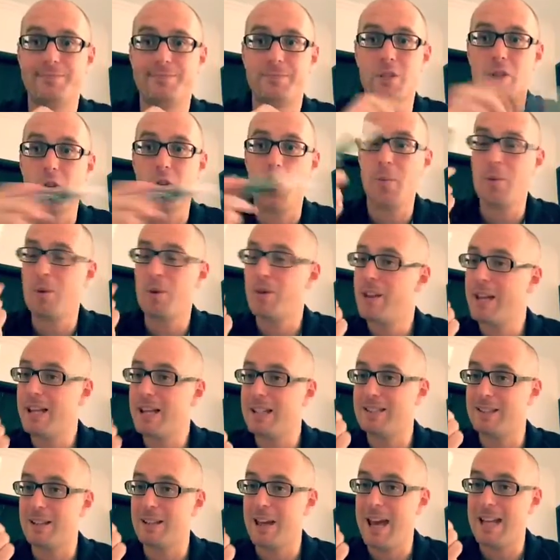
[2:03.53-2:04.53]
the normal
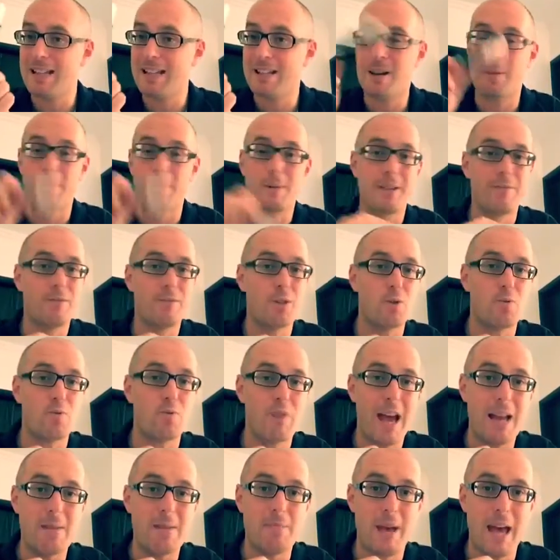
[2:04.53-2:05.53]
things that end up giving you
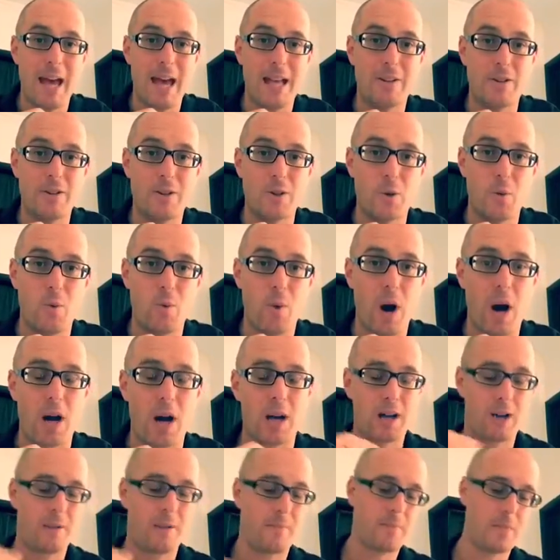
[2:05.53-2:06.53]
red pen on your
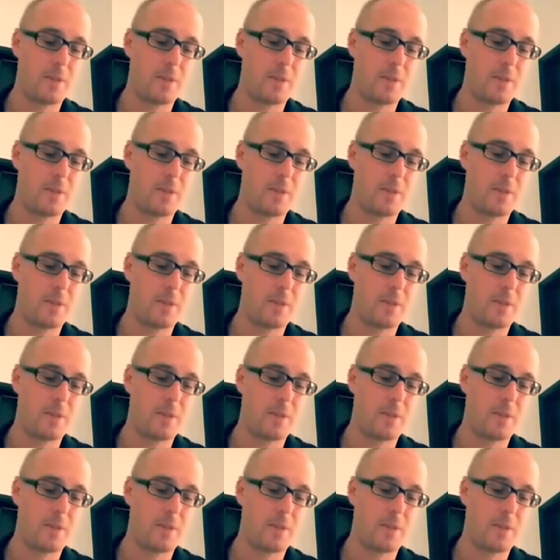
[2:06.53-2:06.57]
work.